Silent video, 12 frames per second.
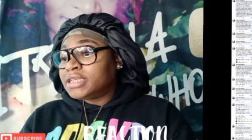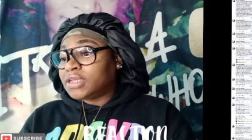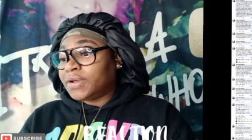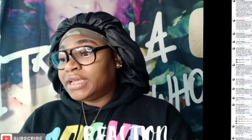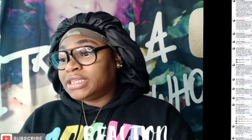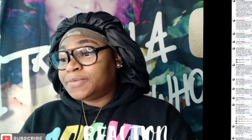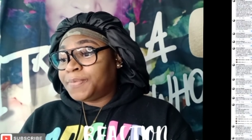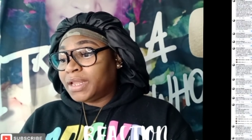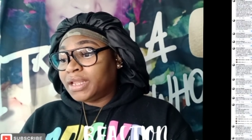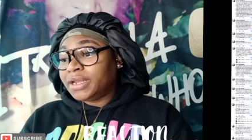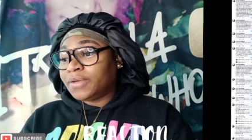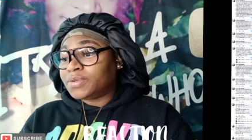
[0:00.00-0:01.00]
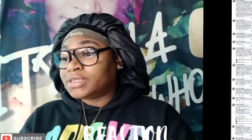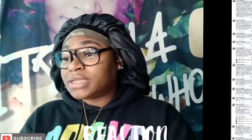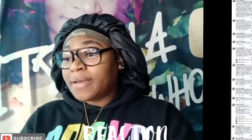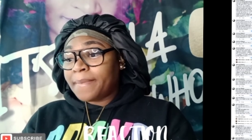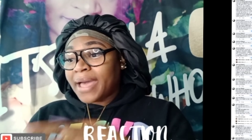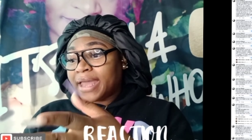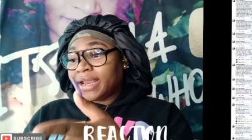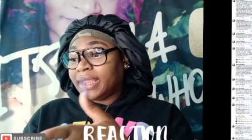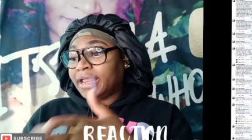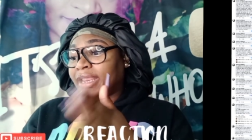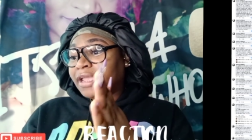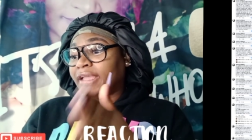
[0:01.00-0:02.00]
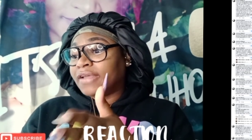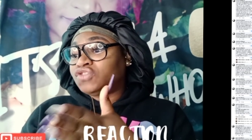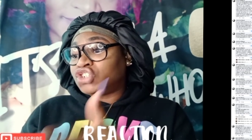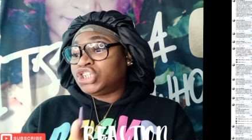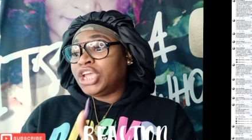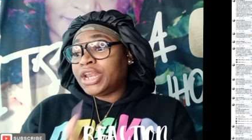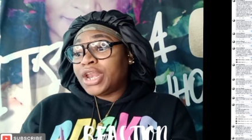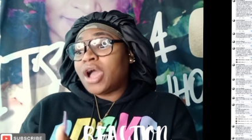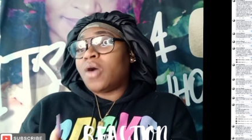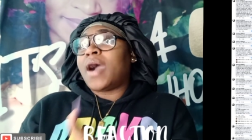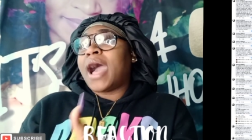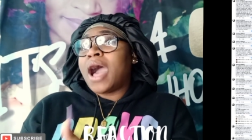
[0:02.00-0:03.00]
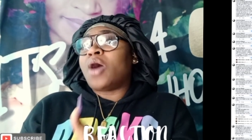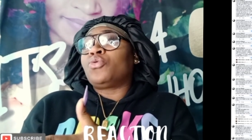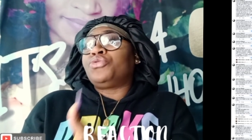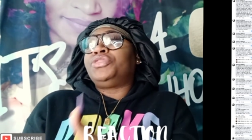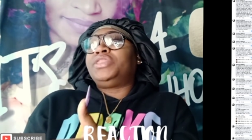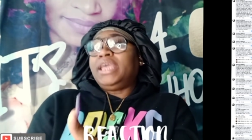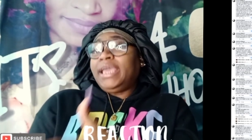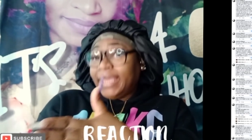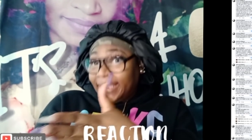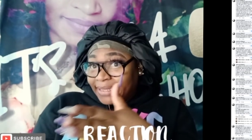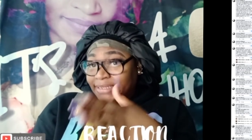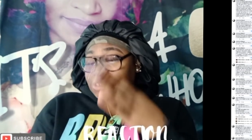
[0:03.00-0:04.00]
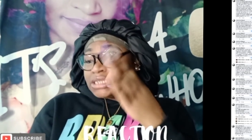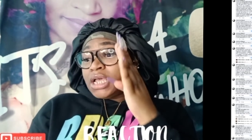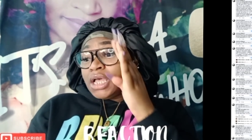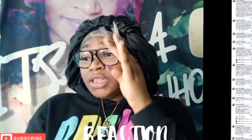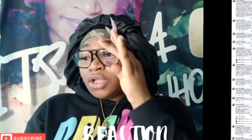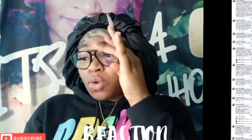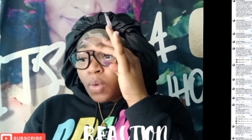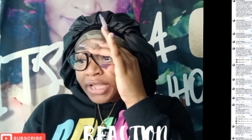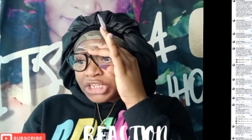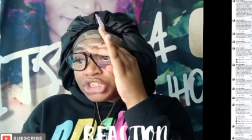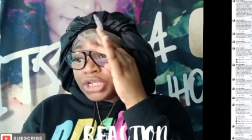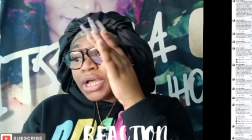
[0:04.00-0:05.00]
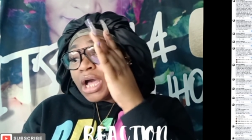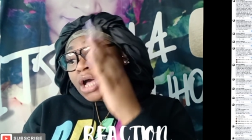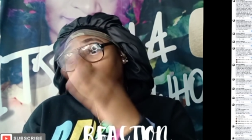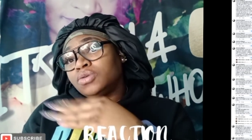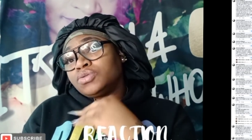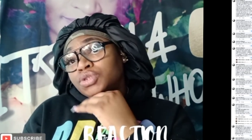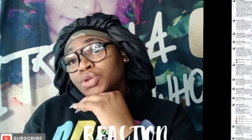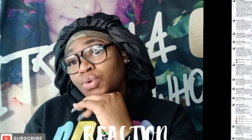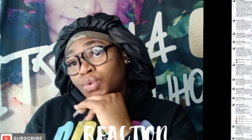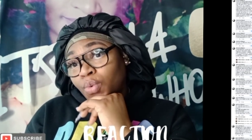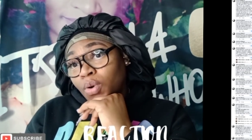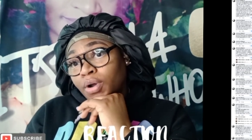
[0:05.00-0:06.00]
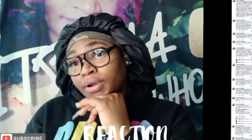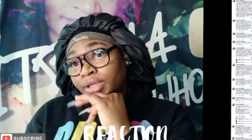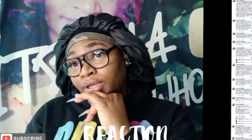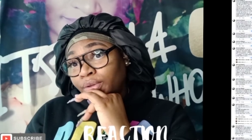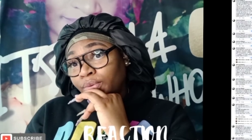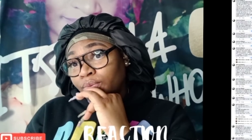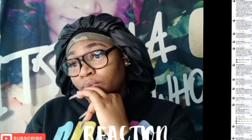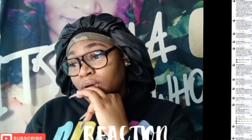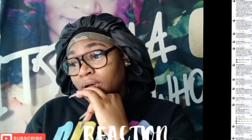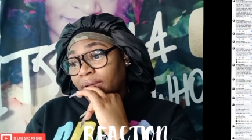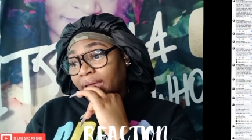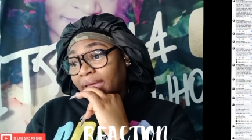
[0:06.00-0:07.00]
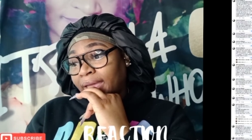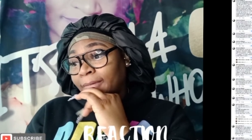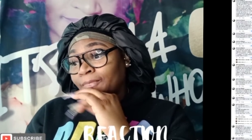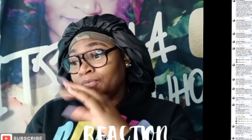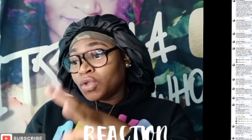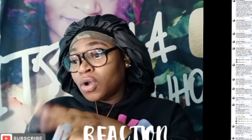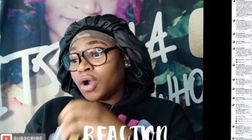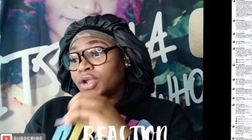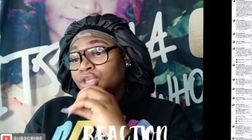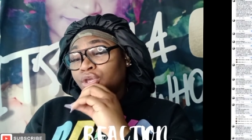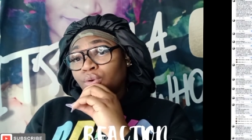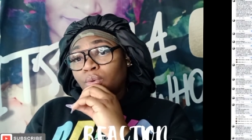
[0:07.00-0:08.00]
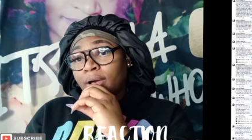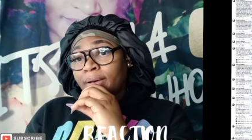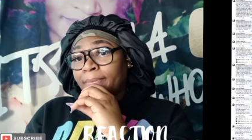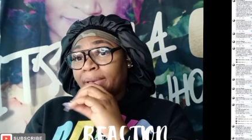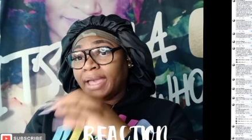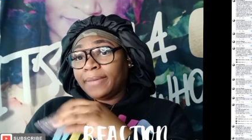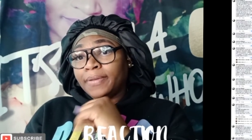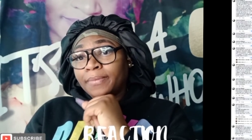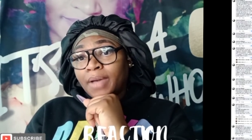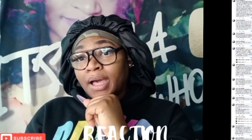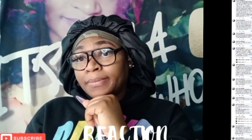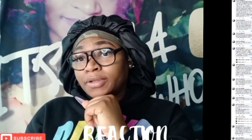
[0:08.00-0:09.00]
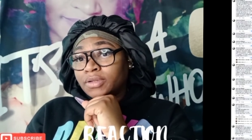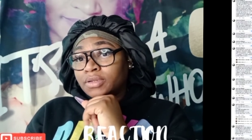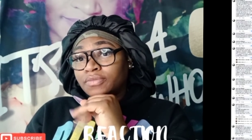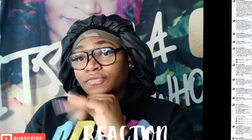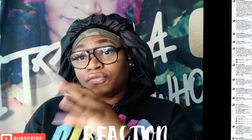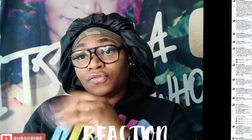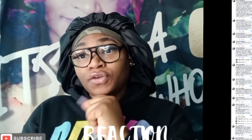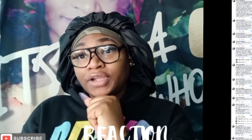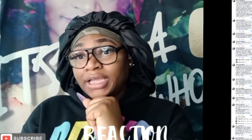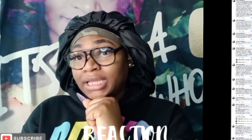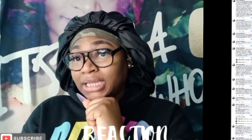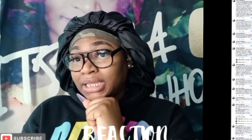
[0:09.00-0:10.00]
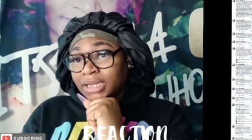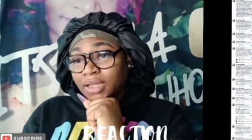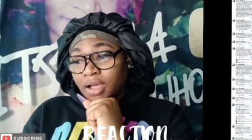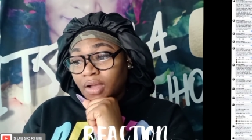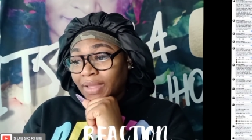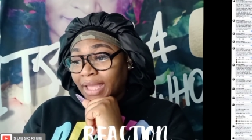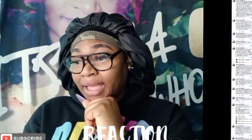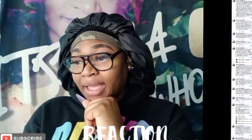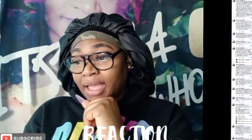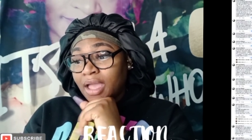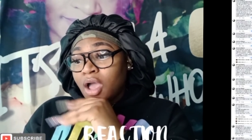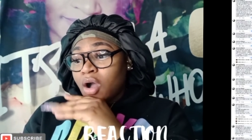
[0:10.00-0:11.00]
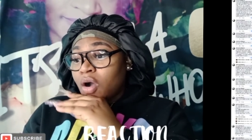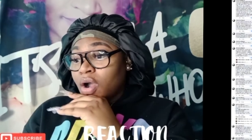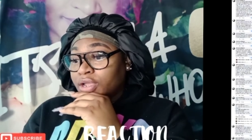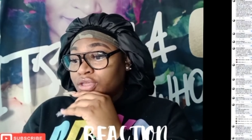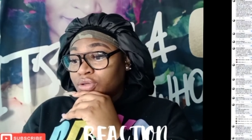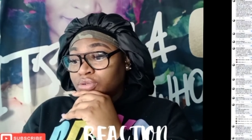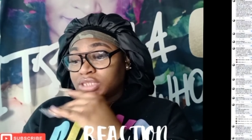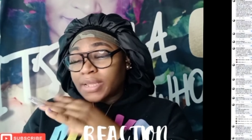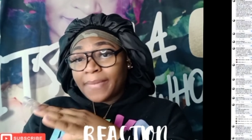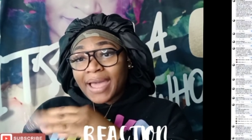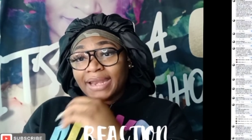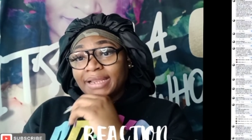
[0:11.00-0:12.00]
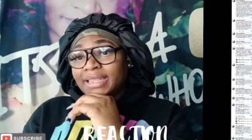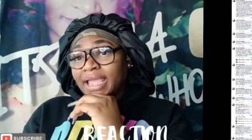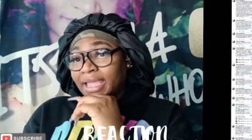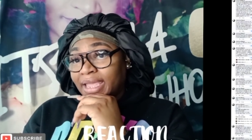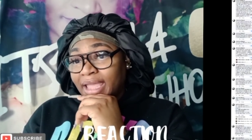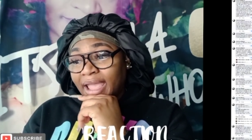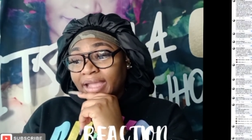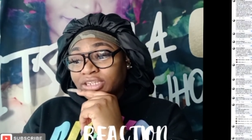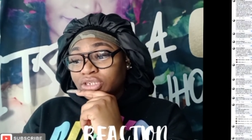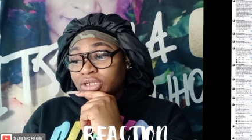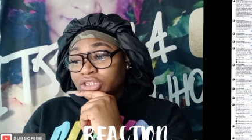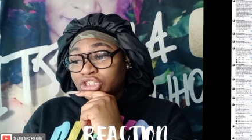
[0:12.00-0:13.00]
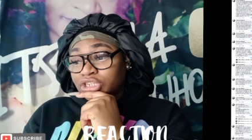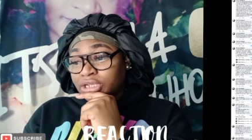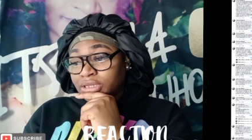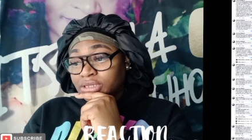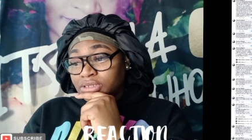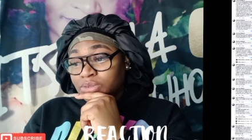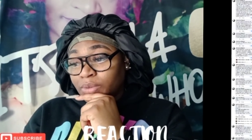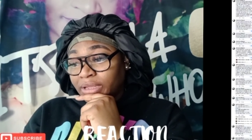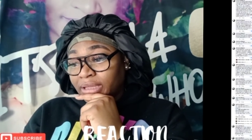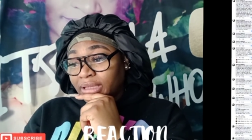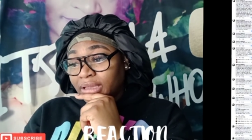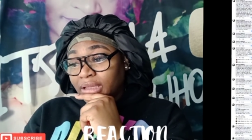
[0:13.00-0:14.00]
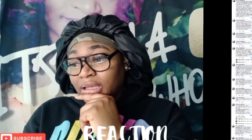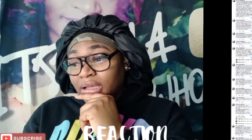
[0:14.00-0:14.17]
So he's feeling it with somebody and if she know all this, the question goes, who are you? Okay? Are you a baby mama friend? Okay. Are you somebody that he actually chills with?